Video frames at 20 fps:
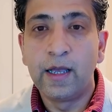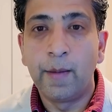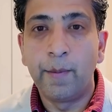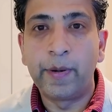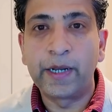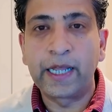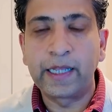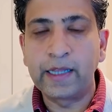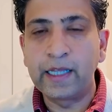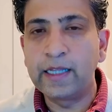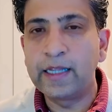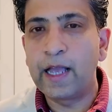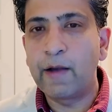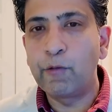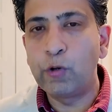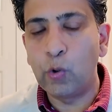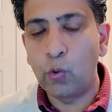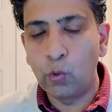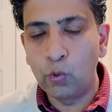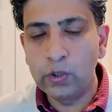But I think
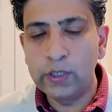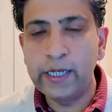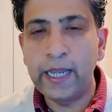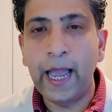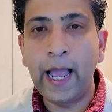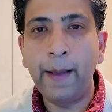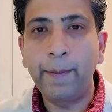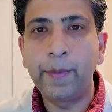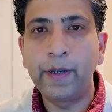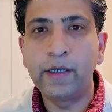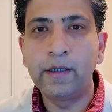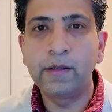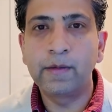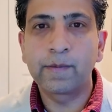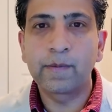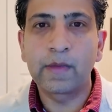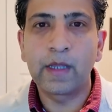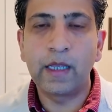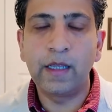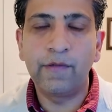that would only happen